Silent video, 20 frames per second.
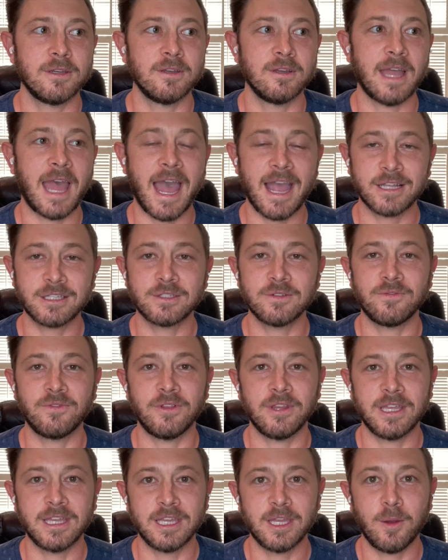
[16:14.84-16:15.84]

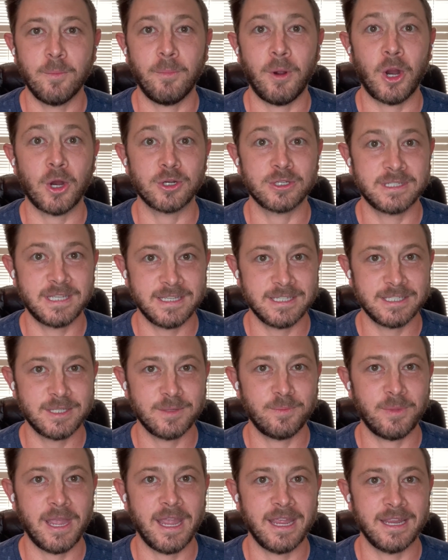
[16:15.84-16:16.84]
actively
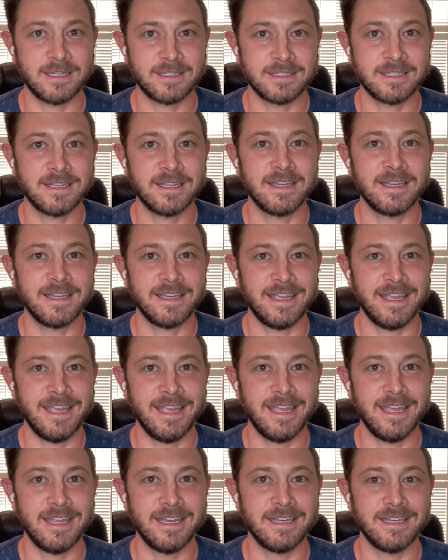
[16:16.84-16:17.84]
participate
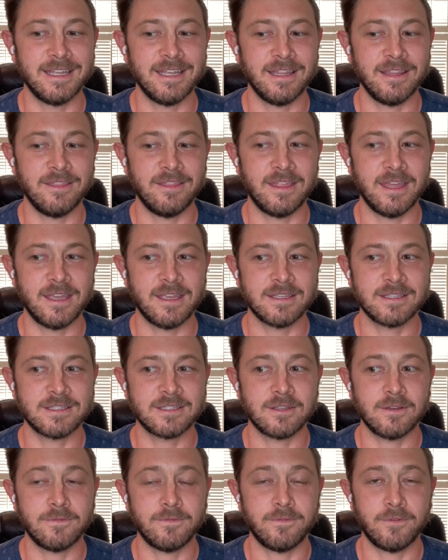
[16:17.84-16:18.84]
in this
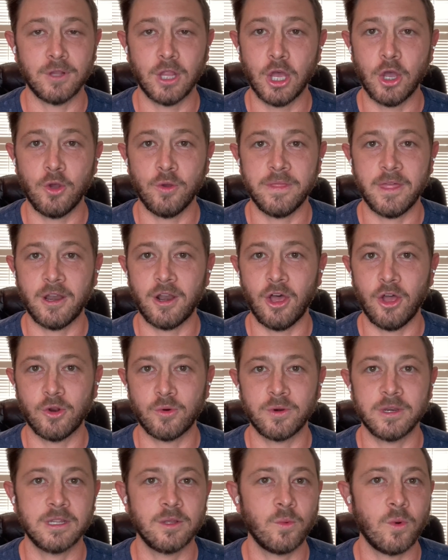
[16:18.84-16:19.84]
flow that
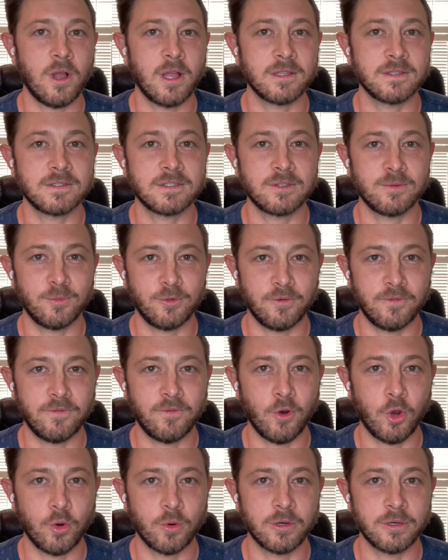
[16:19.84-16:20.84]
already wants to move
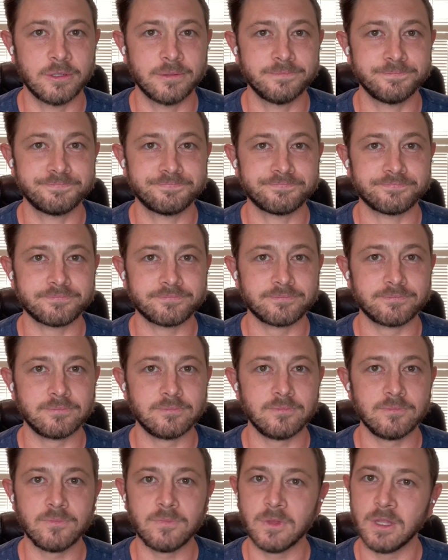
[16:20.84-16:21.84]
forward.
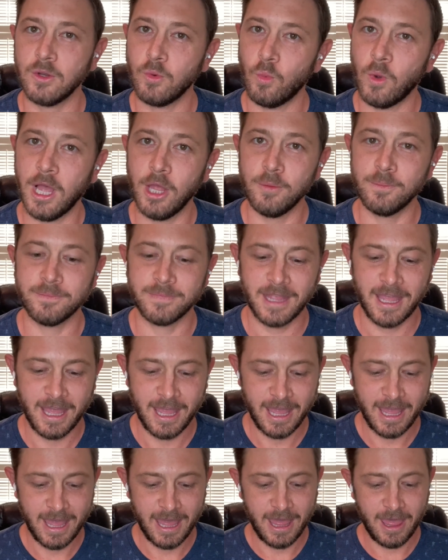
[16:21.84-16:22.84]
Well,
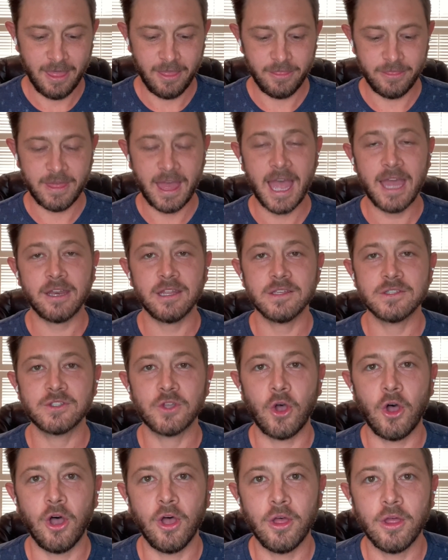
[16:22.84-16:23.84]
that is
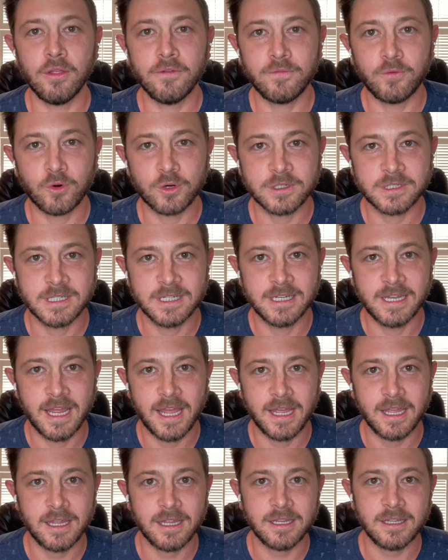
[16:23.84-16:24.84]
all for
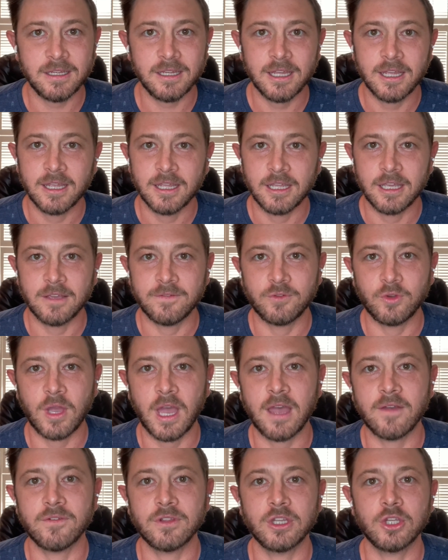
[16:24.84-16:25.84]
today. If you
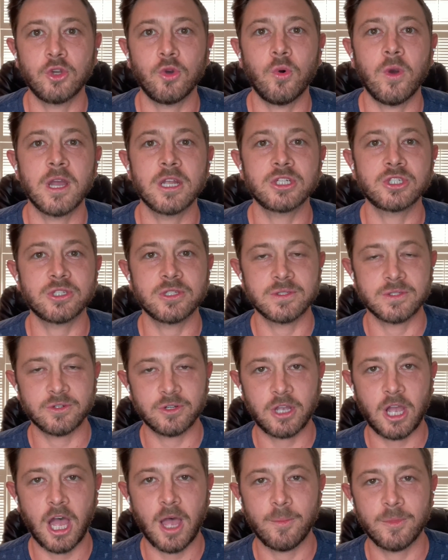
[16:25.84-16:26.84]
have any questions or
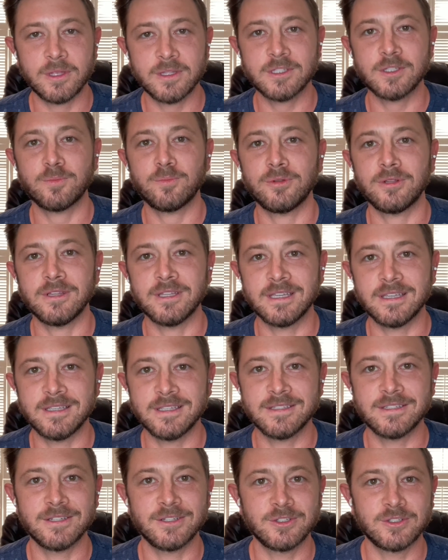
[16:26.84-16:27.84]
comments,
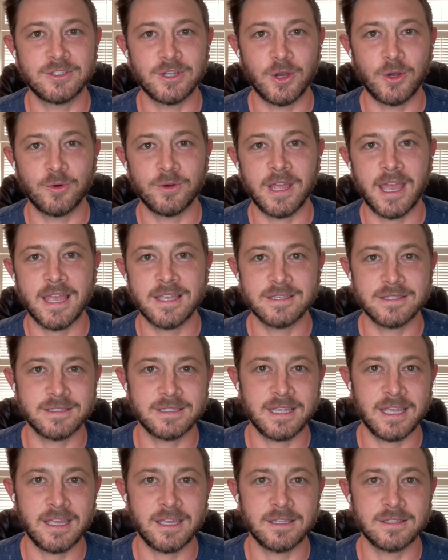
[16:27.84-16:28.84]
please don't
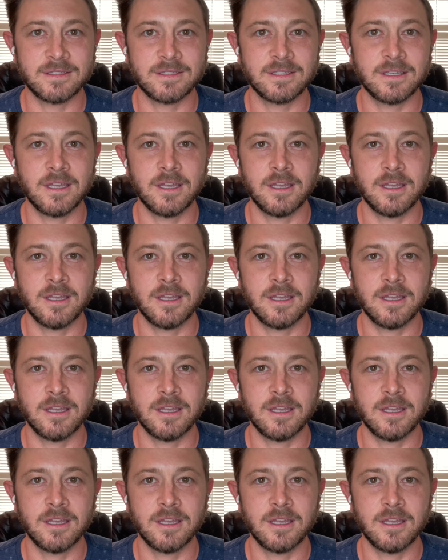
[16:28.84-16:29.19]
hesitate.